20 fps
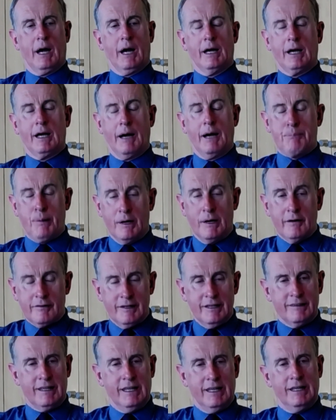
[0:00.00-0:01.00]
But I
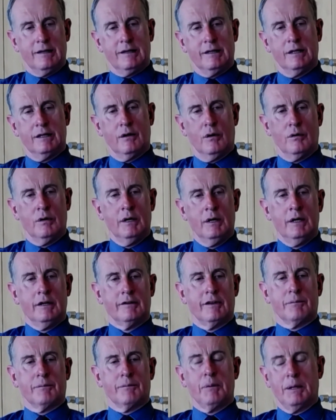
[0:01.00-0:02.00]
personally think,
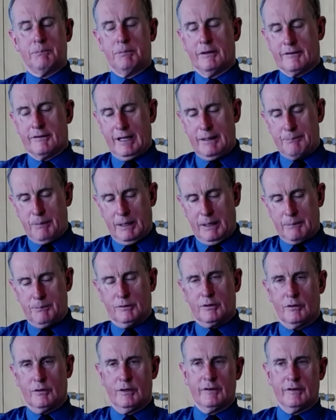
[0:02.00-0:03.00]
this might be a setback,
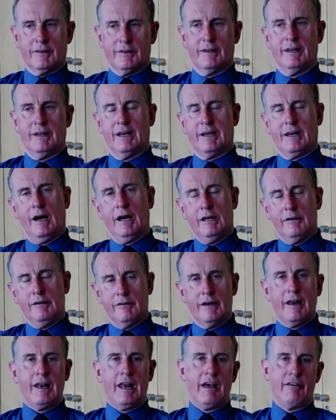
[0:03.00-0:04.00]
but there is a kind of
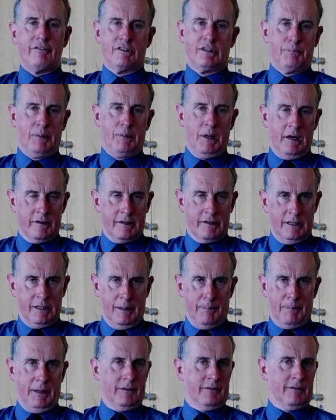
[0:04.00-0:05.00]
an inevitability
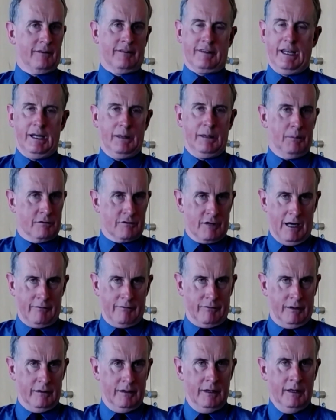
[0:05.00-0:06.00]
about sustainable
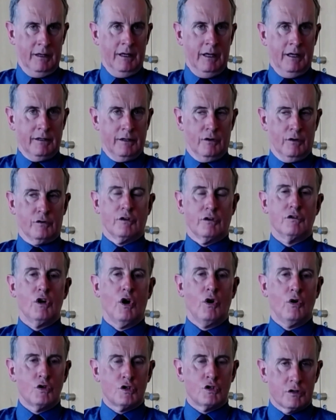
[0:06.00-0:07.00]
travel. The
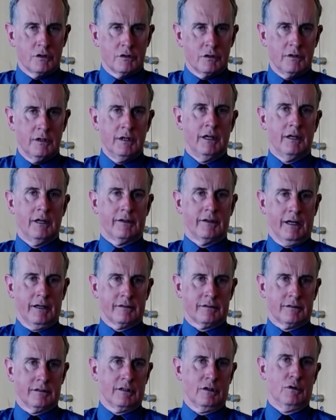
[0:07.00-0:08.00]
notion
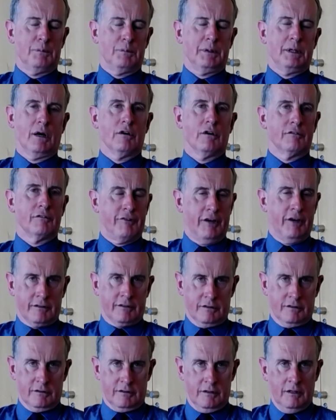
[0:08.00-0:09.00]
that there will be
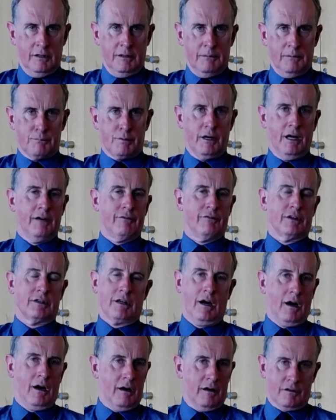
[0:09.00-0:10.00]
unfettered
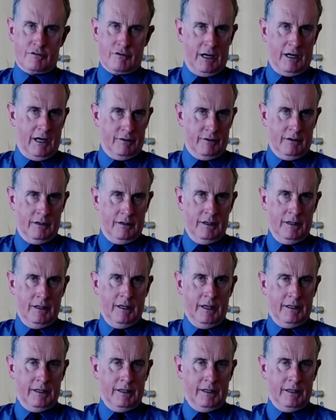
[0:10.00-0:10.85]
private car travel,